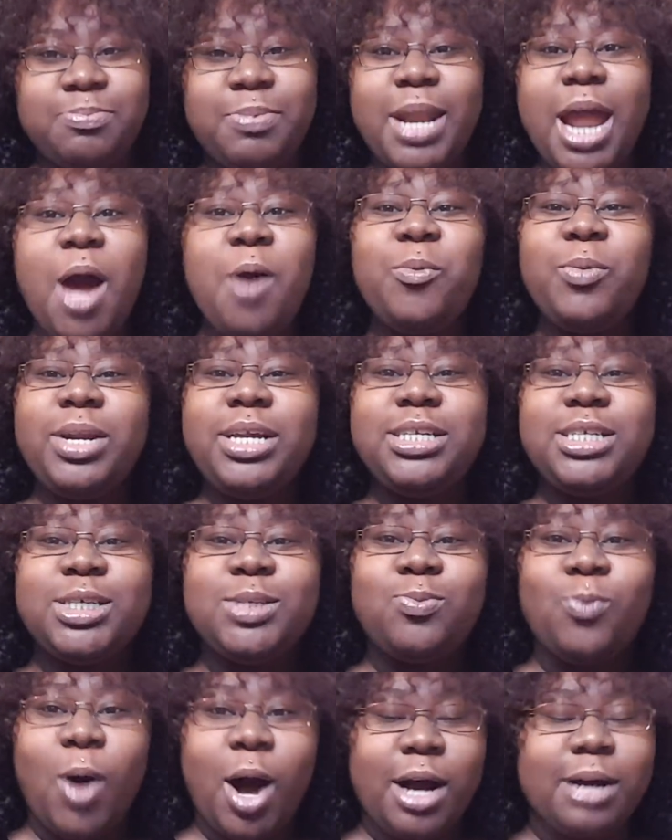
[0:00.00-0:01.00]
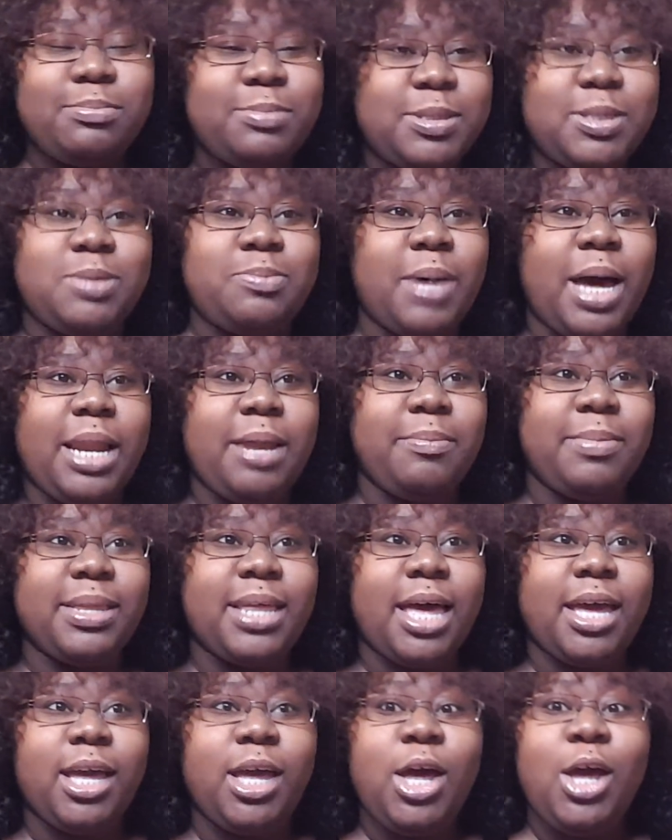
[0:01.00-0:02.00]
But I wouldn't just walk up to somebody and be
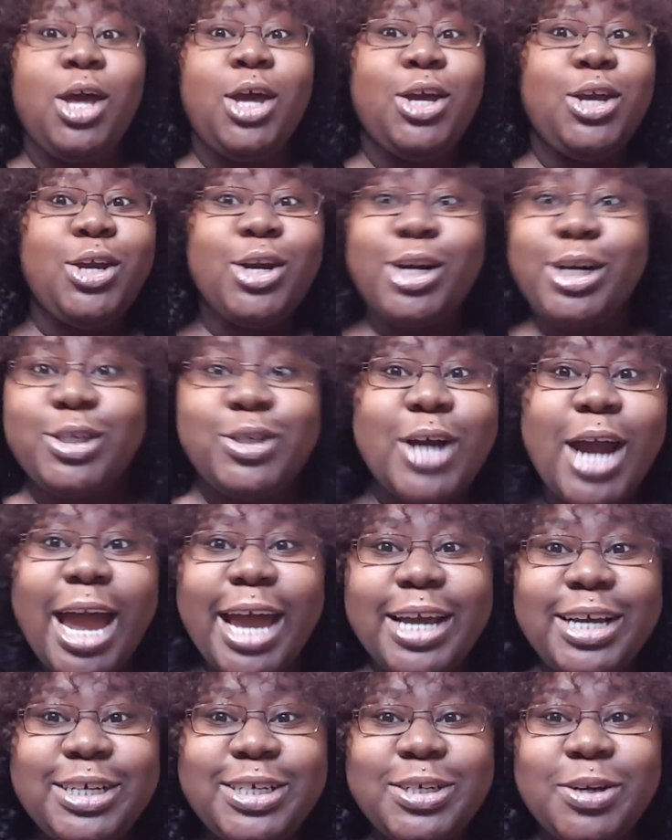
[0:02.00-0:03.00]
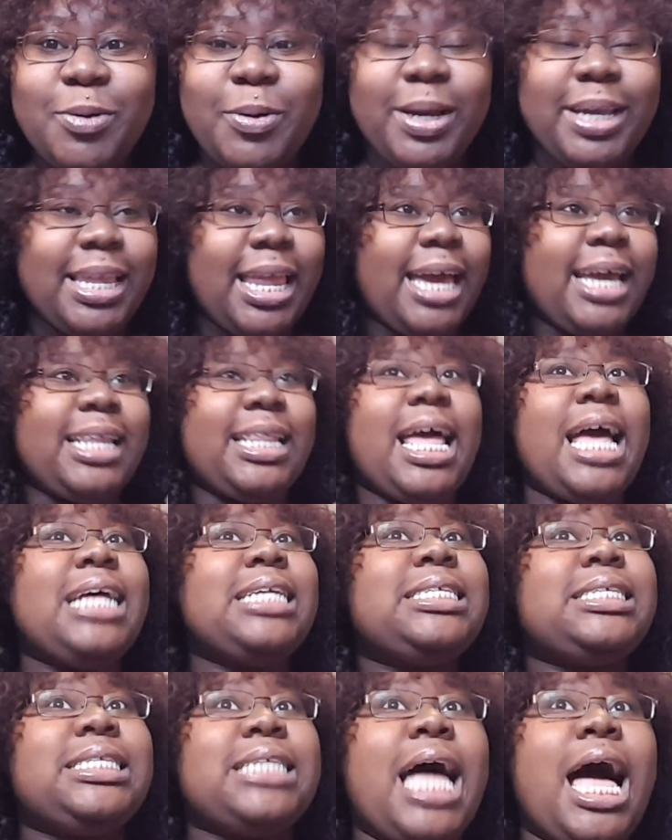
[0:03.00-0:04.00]
like, your track is showing. Like,
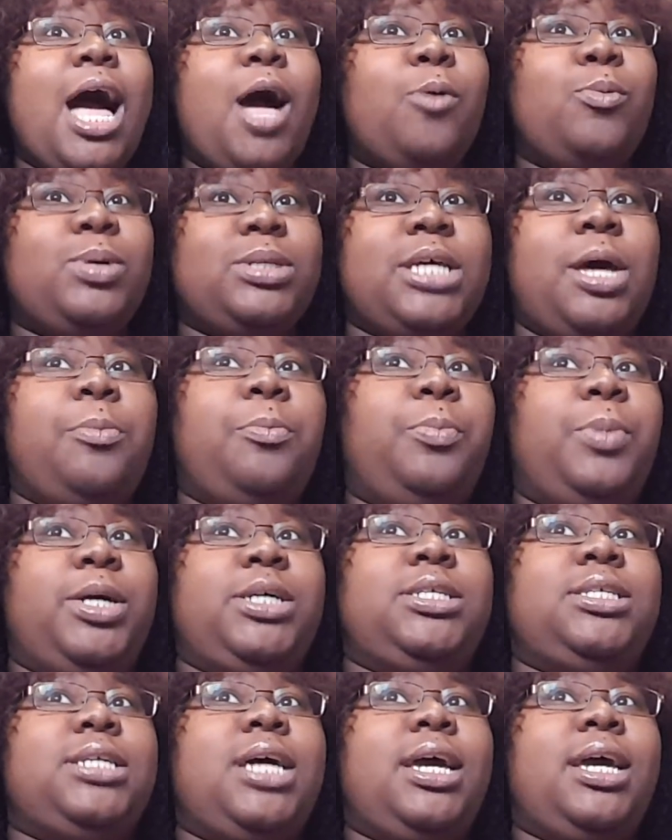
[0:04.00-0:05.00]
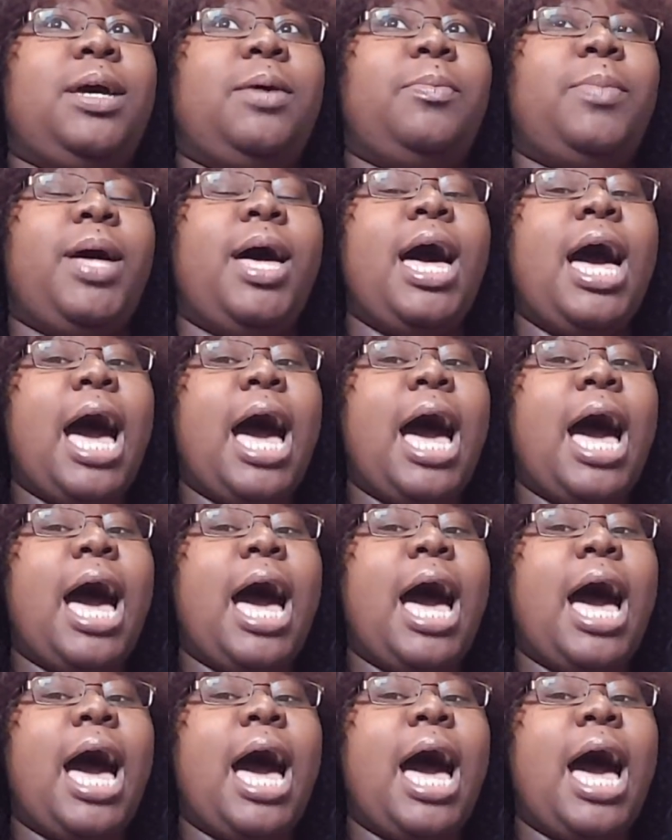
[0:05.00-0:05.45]
that's not what type of person I am.